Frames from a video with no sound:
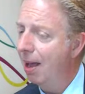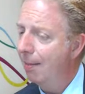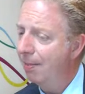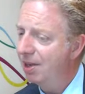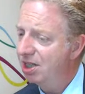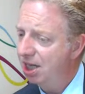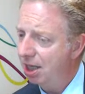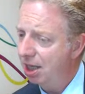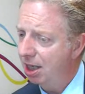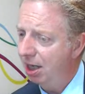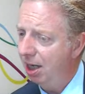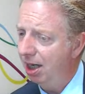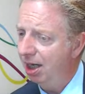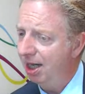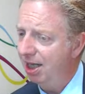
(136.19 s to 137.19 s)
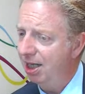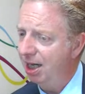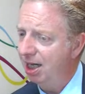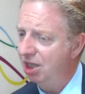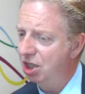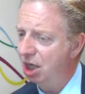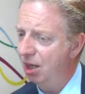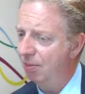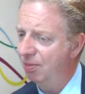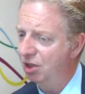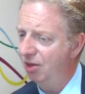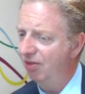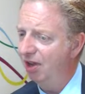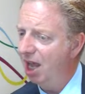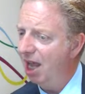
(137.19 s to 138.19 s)
particularly in, in terms
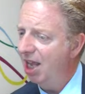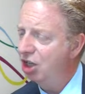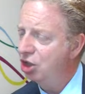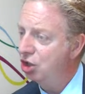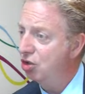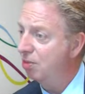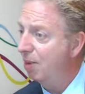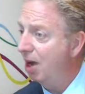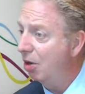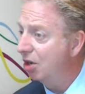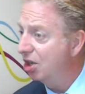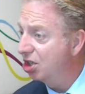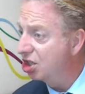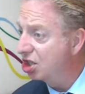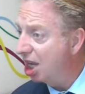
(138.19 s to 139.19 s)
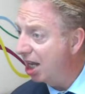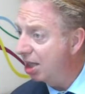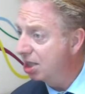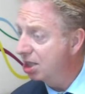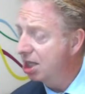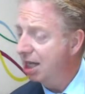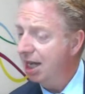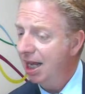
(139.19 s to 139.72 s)
of issues about consent,